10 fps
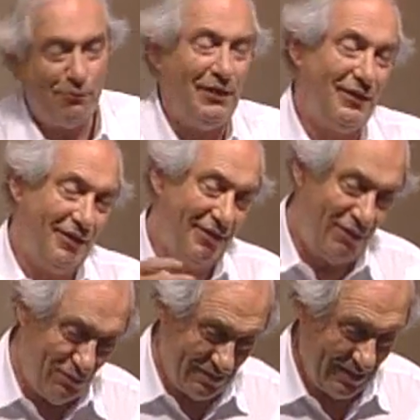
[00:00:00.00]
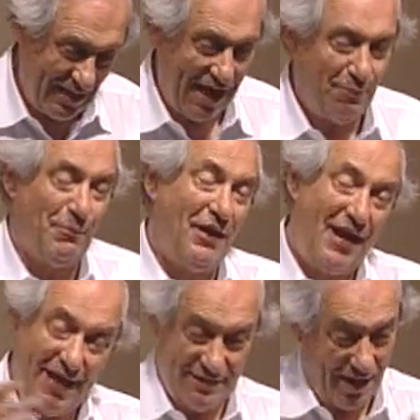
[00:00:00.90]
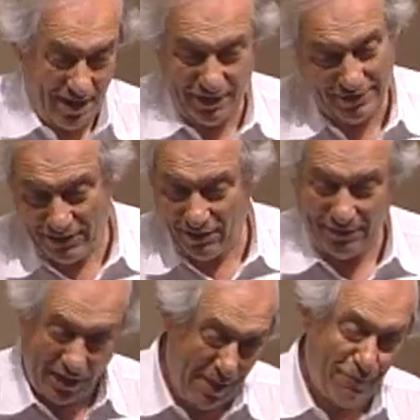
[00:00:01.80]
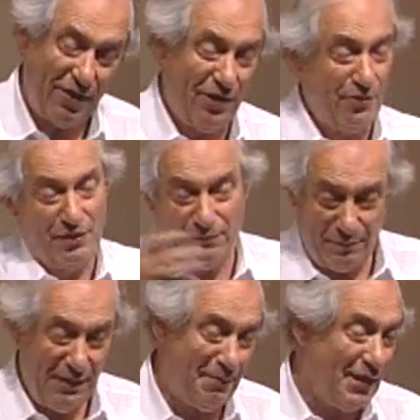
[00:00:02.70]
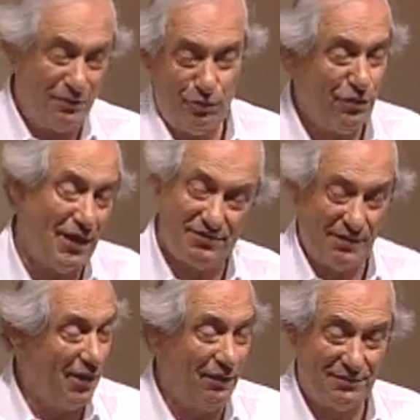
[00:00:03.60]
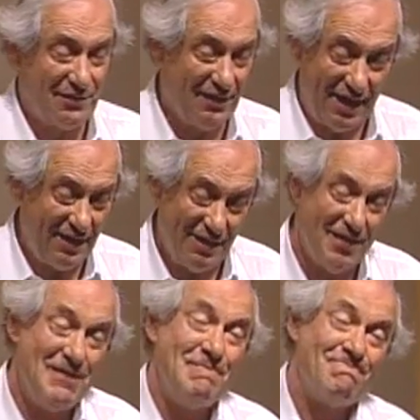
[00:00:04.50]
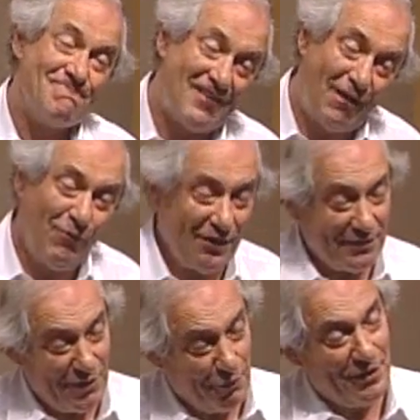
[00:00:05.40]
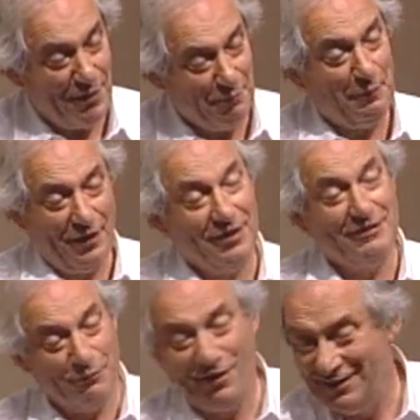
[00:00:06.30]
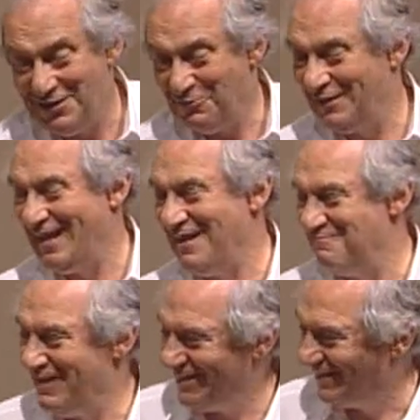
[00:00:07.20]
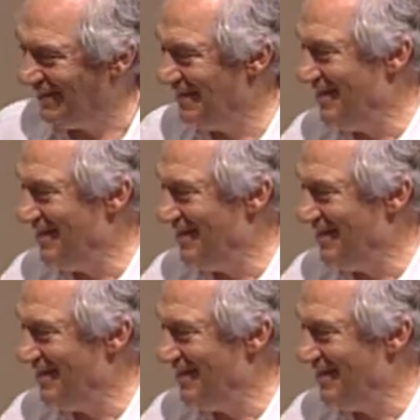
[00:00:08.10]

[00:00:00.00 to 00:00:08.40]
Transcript: me to use the camera, but I had to hire their operator, and it would be about two thousand dollars a day. I wanted to know the number, but I didn't want to know it that badly.